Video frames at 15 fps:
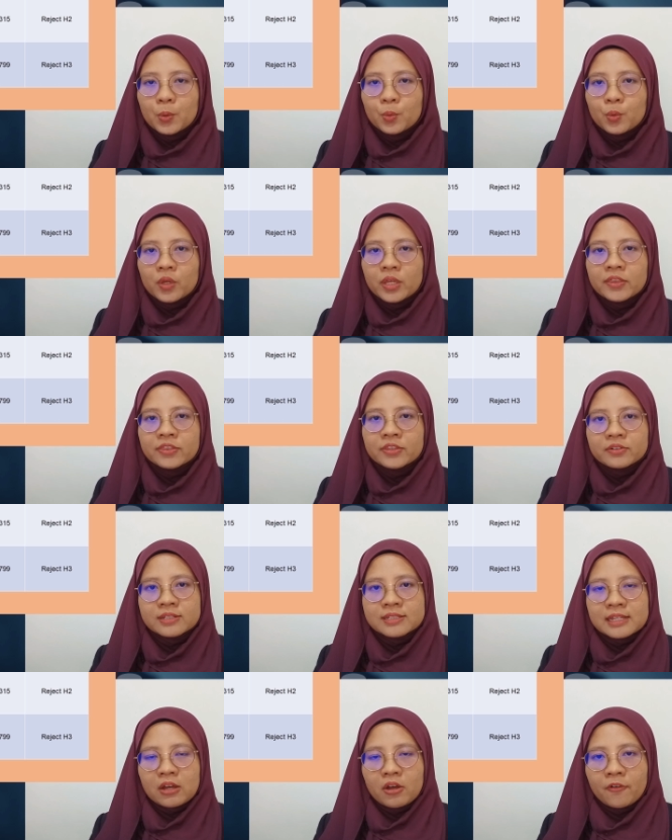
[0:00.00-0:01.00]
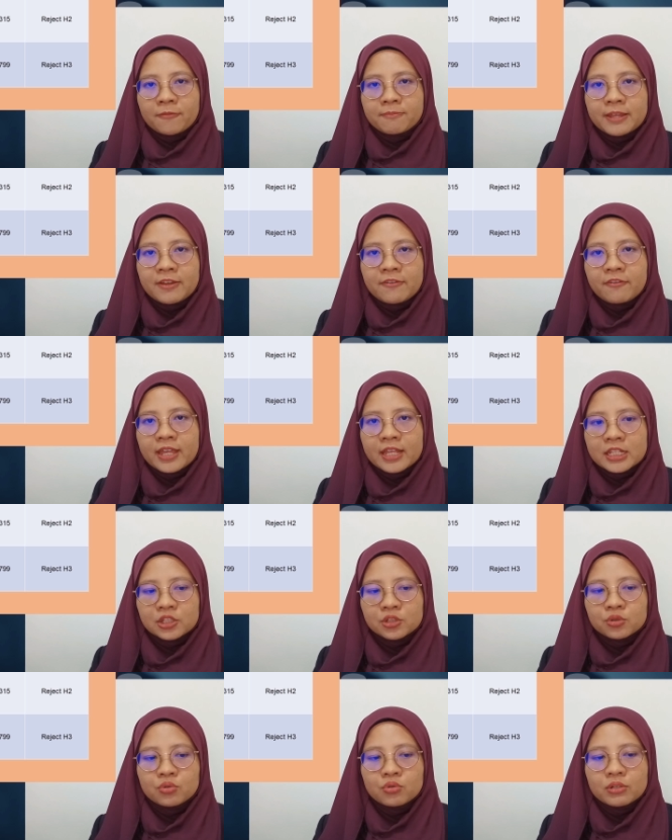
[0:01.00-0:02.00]
with the result of
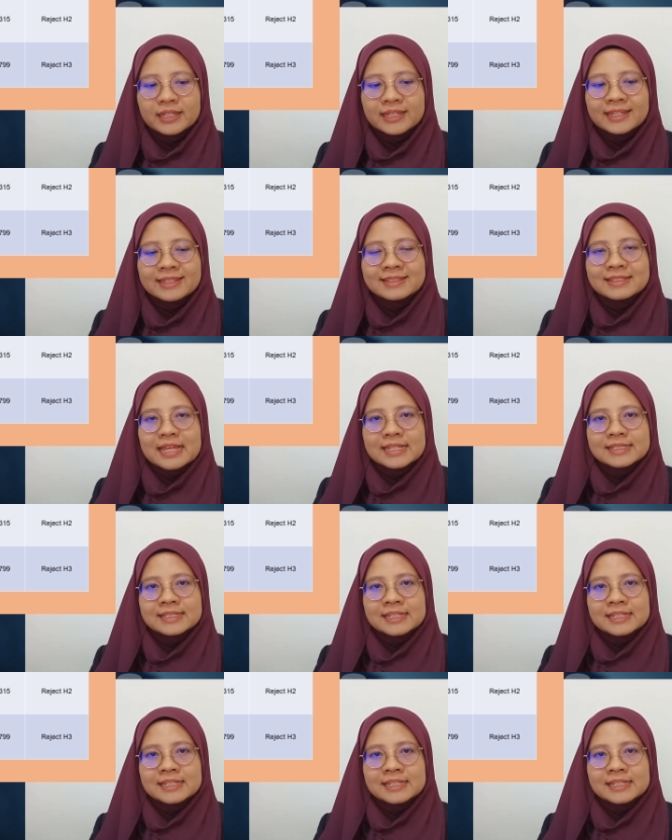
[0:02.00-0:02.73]
p-value is